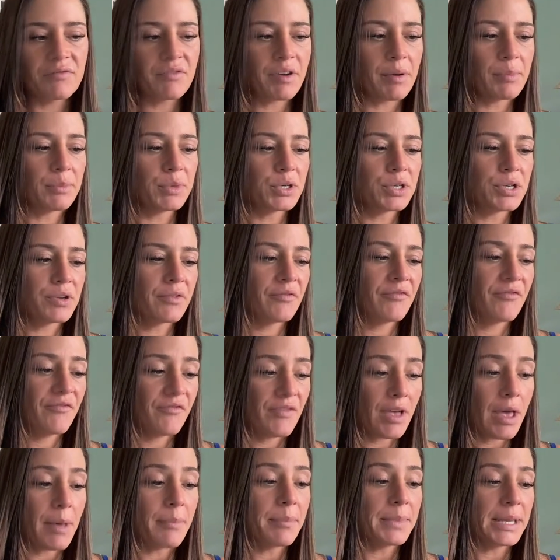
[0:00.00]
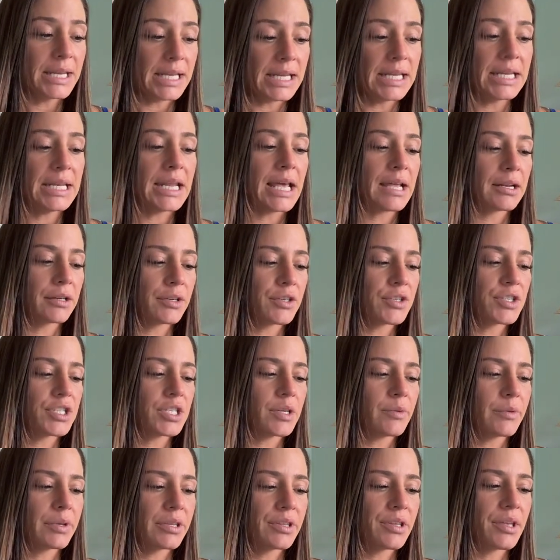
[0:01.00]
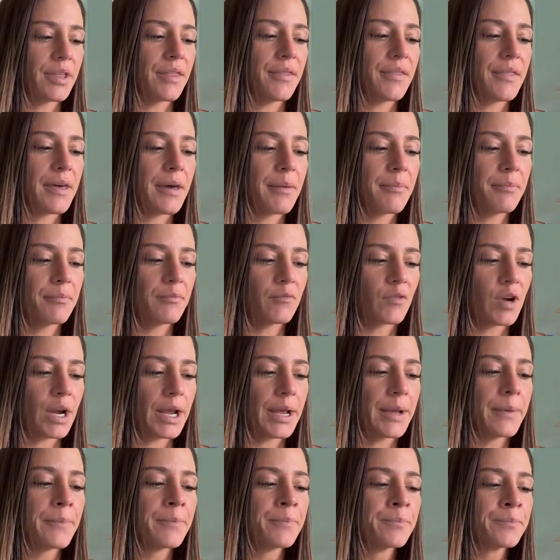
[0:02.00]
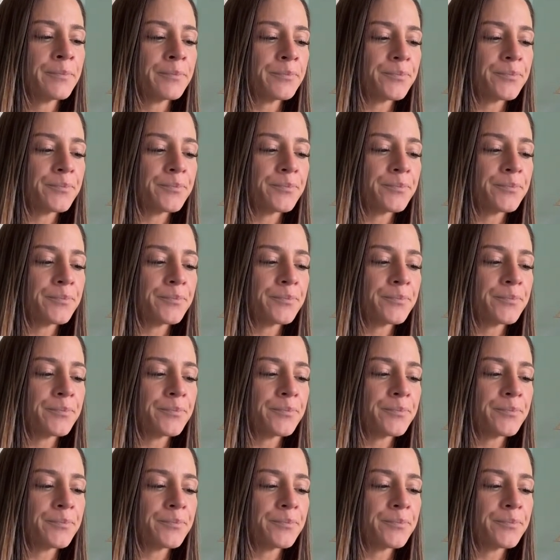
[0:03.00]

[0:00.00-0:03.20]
feminine energy within them, right?